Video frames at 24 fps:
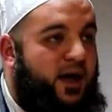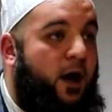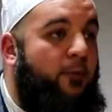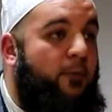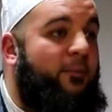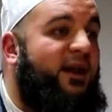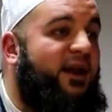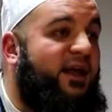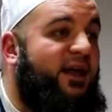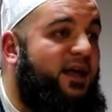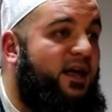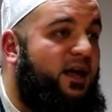How
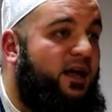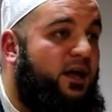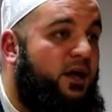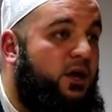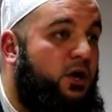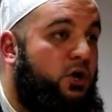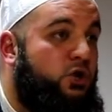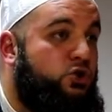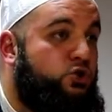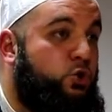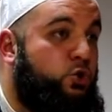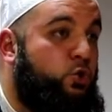many?
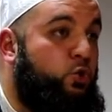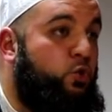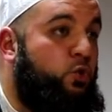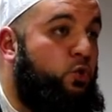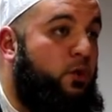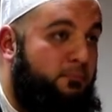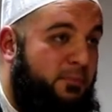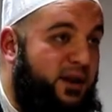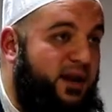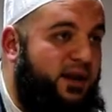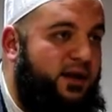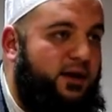
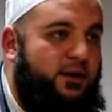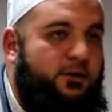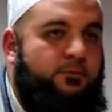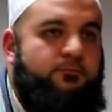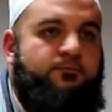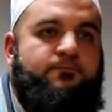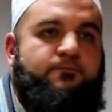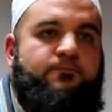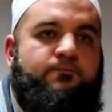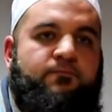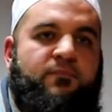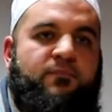2
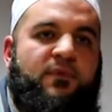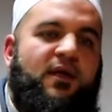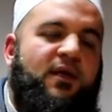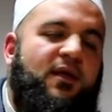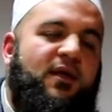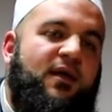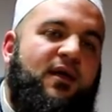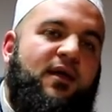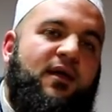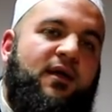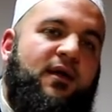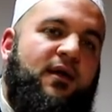million.
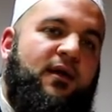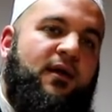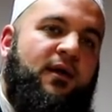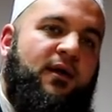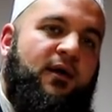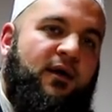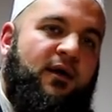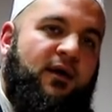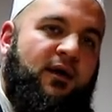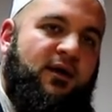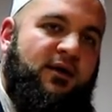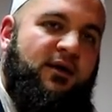
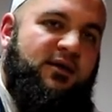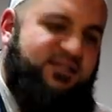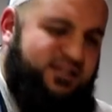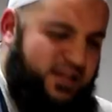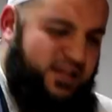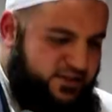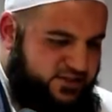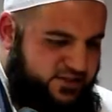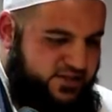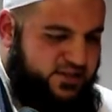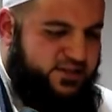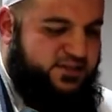
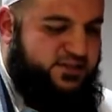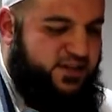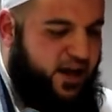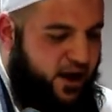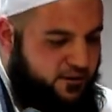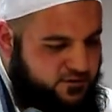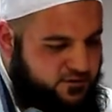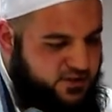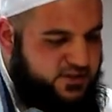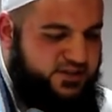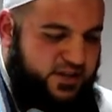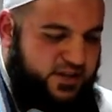Census
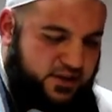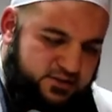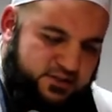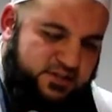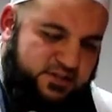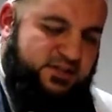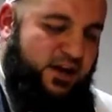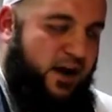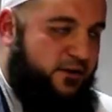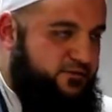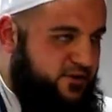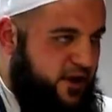after
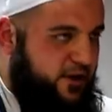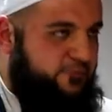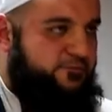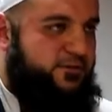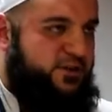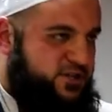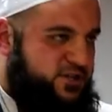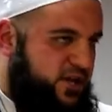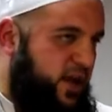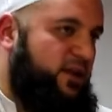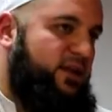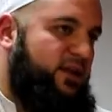census after
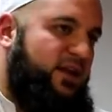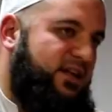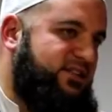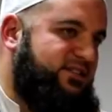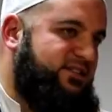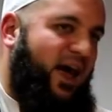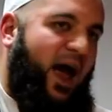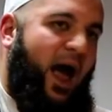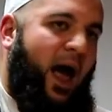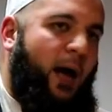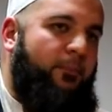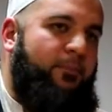every 10
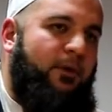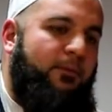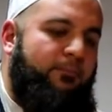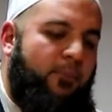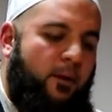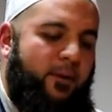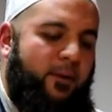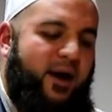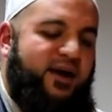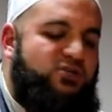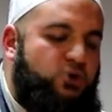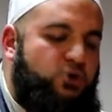years it happened,
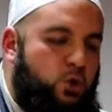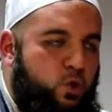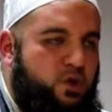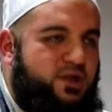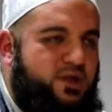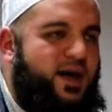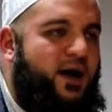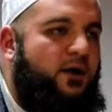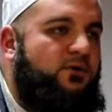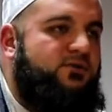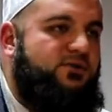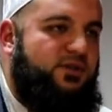but by
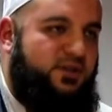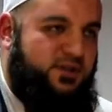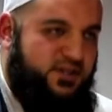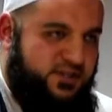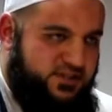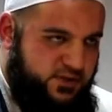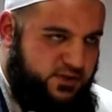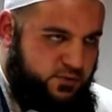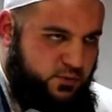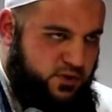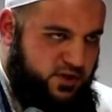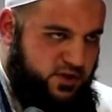2000,
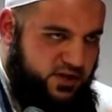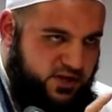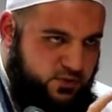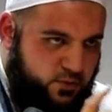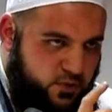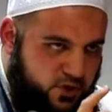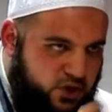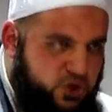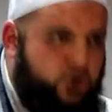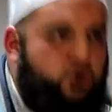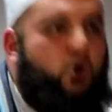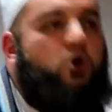these
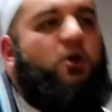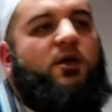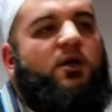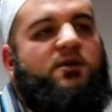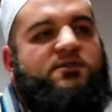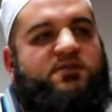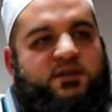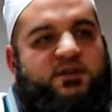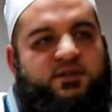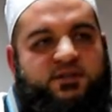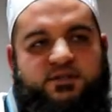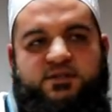were the shocking
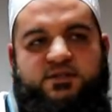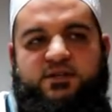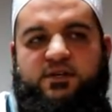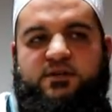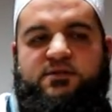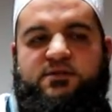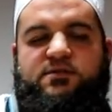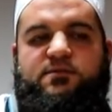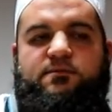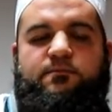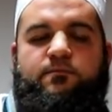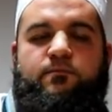
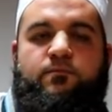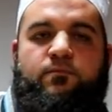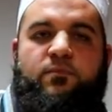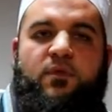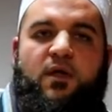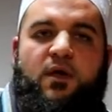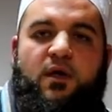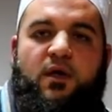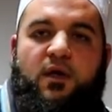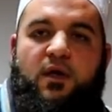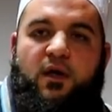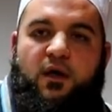statistics.
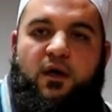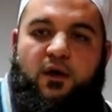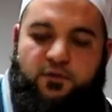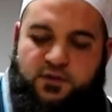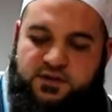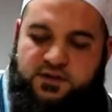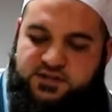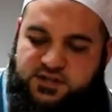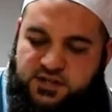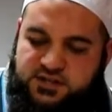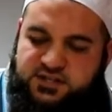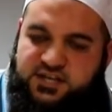
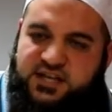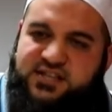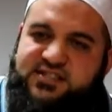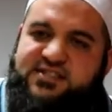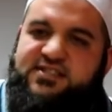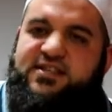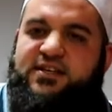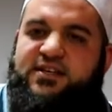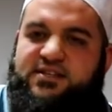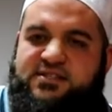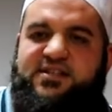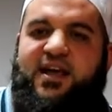The
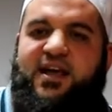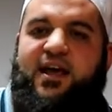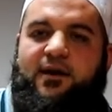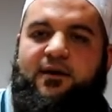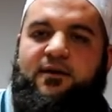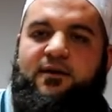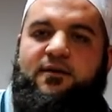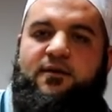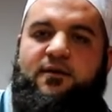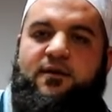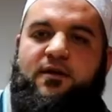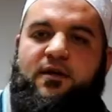statistics
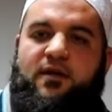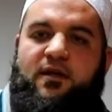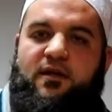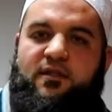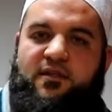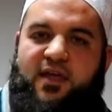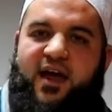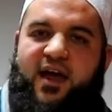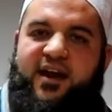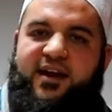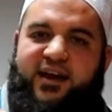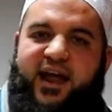said
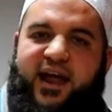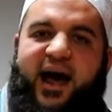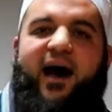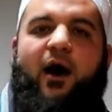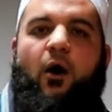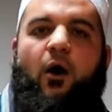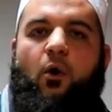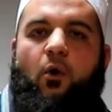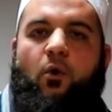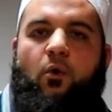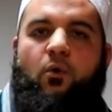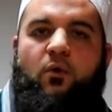that
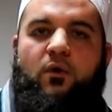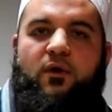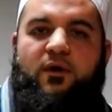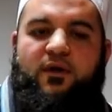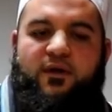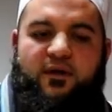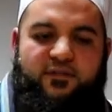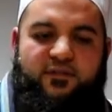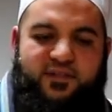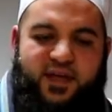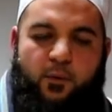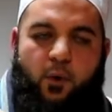now
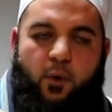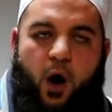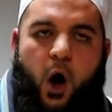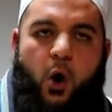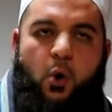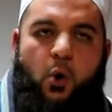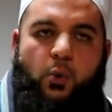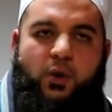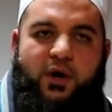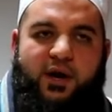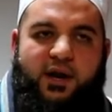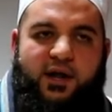there were
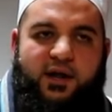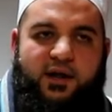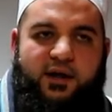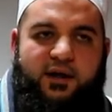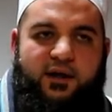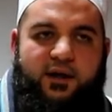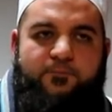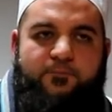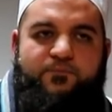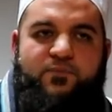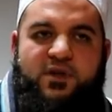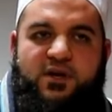
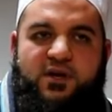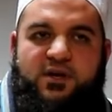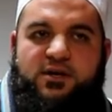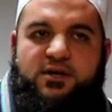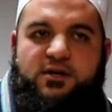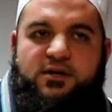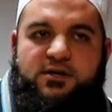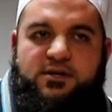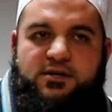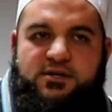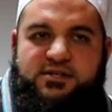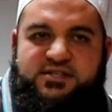only
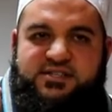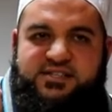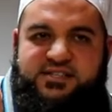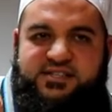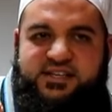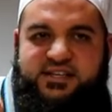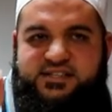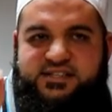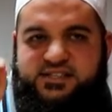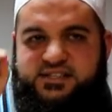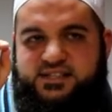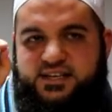
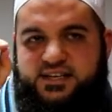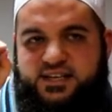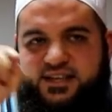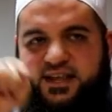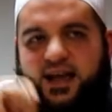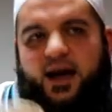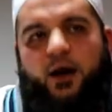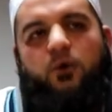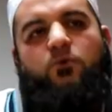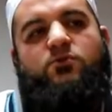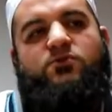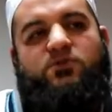
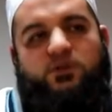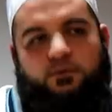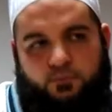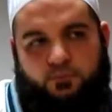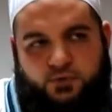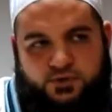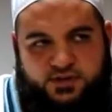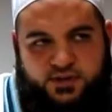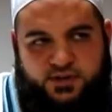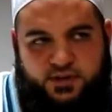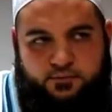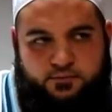60,000
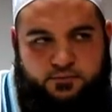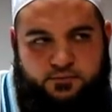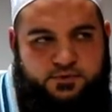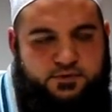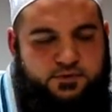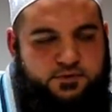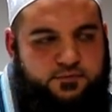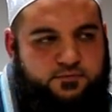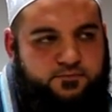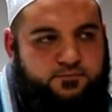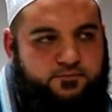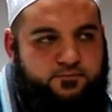
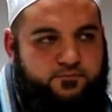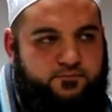Muslims.